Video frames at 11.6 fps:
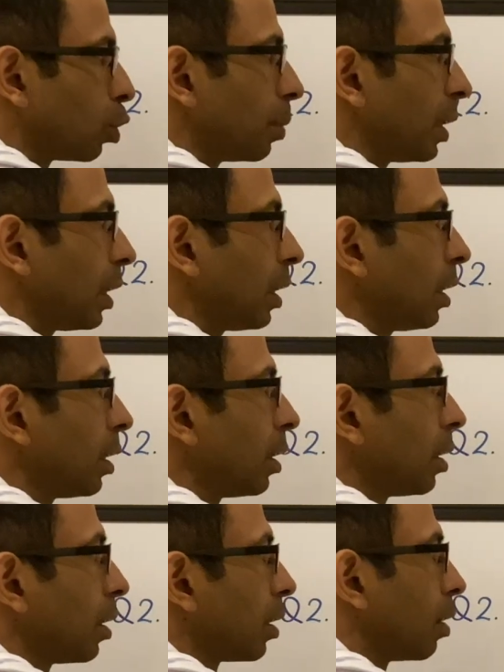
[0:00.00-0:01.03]
be
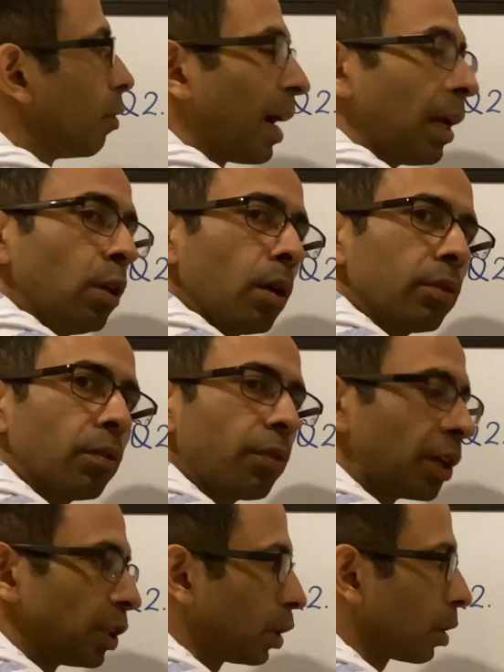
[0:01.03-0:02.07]
the value of the
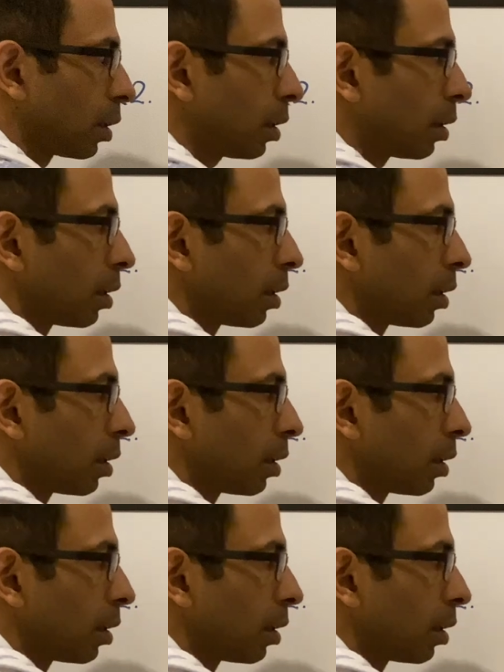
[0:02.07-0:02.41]
function